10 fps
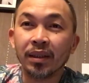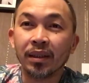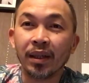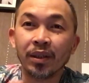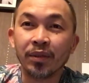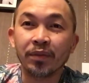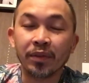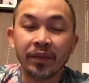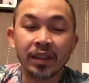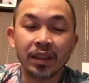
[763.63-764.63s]
thank you for
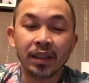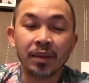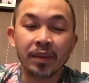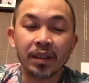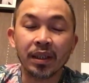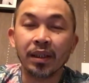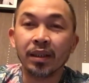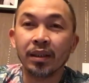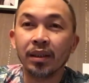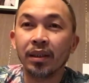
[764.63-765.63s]
visiting my
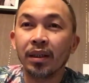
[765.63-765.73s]
channel,